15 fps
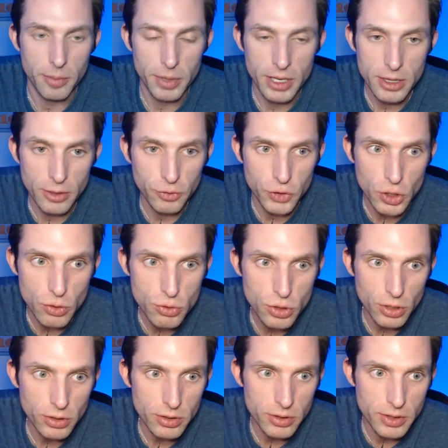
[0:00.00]
In the
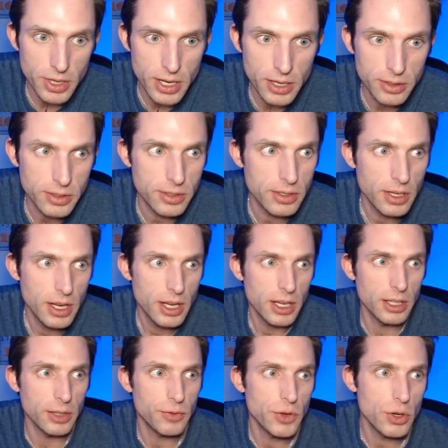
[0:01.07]
future, this
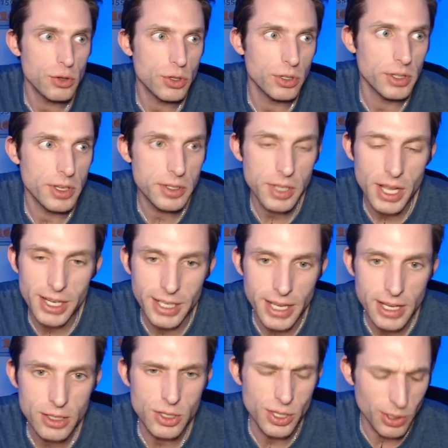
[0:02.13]
could
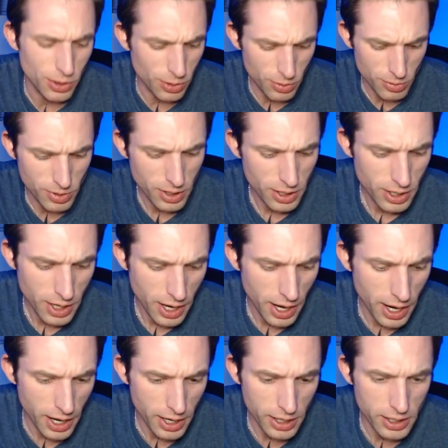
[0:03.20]
get to
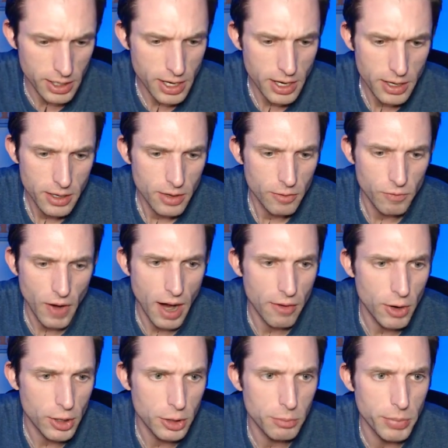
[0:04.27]
a
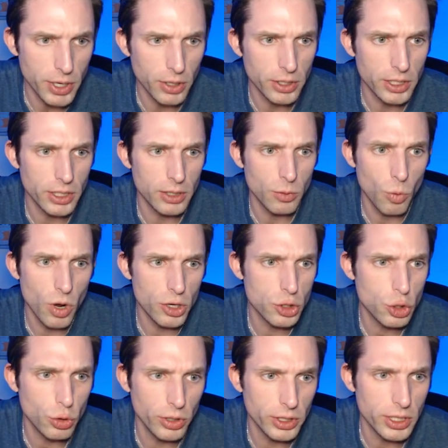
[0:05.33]
$500 billion, $1
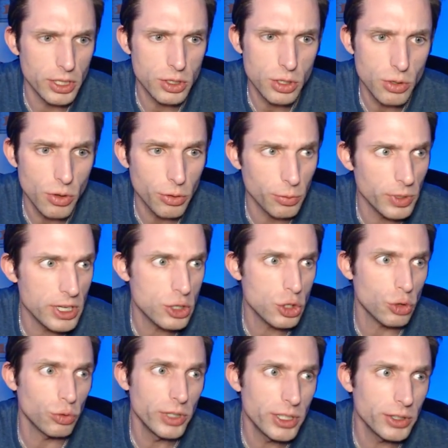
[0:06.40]
trillion, $2-3
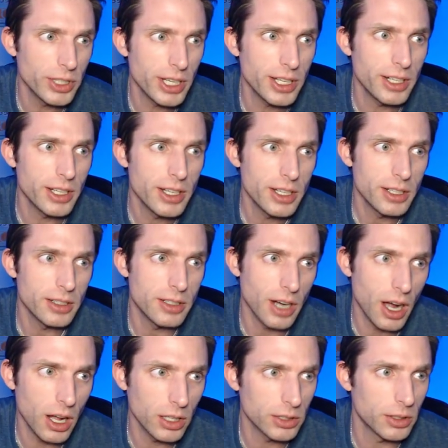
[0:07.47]
trillion
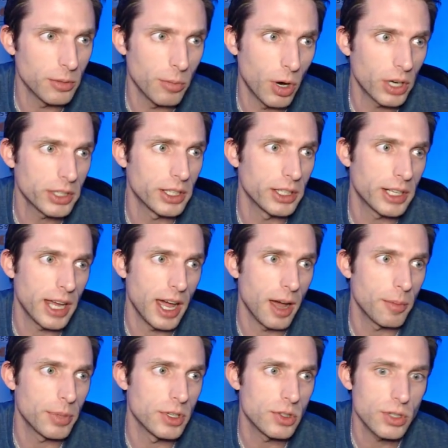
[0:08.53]
market cap.
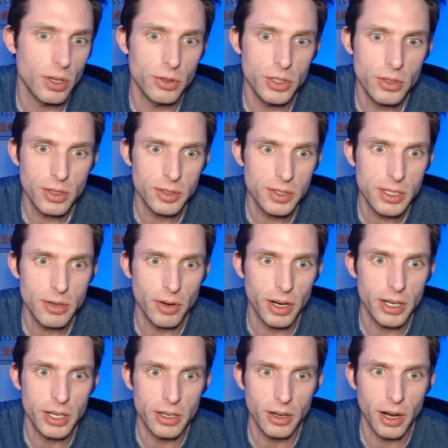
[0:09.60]
And so you can right
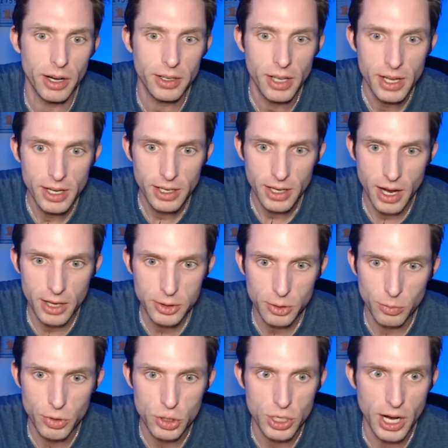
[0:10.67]
here, I got some
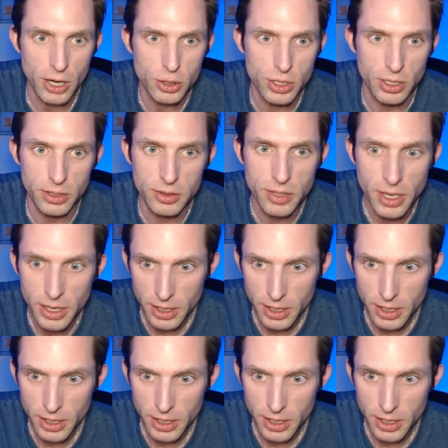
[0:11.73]
projections.